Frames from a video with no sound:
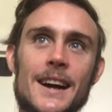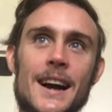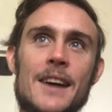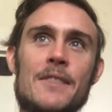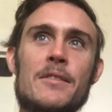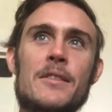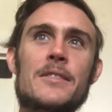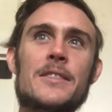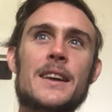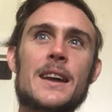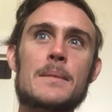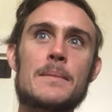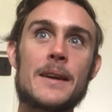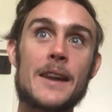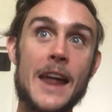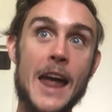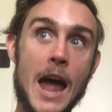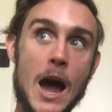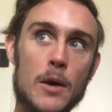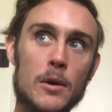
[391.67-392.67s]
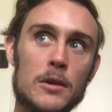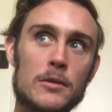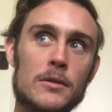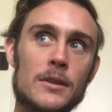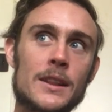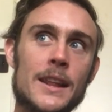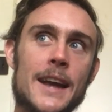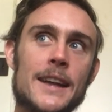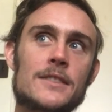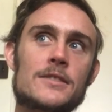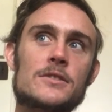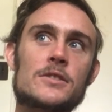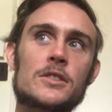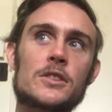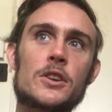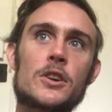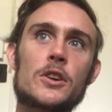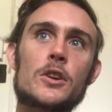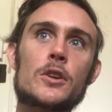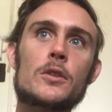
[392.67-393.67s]
everything about how it relates to
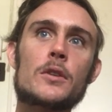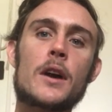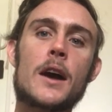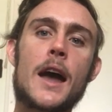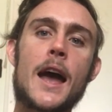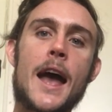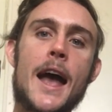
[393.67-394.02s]
you,